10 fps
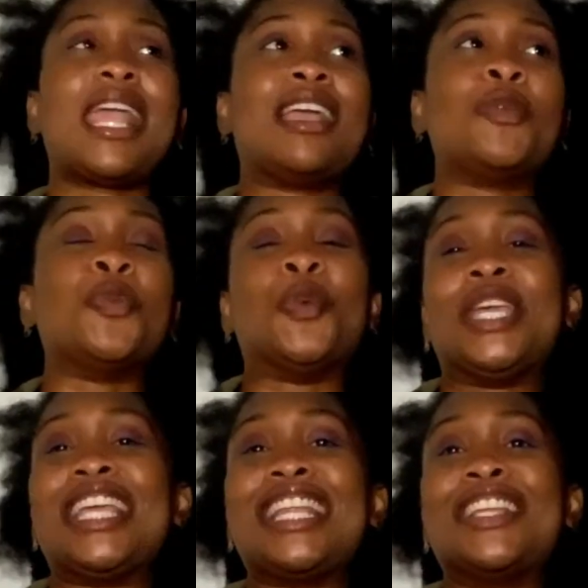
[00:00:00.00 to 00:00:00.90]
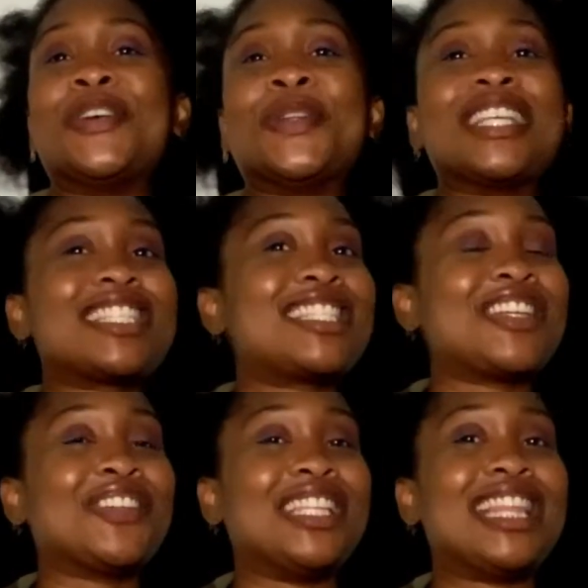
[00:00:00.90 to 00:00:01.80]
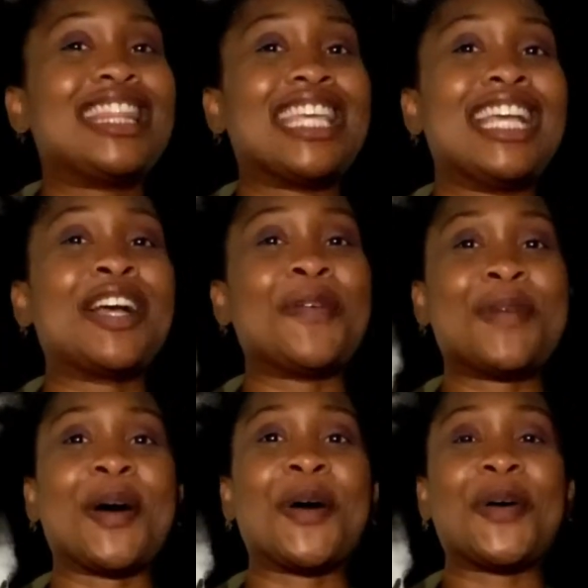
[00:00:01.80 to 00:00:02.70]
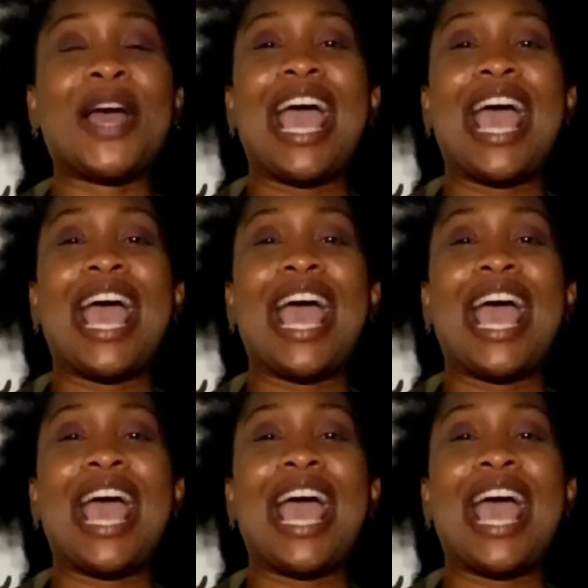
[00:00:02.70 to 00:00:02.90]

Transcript: And we don't necessarily think about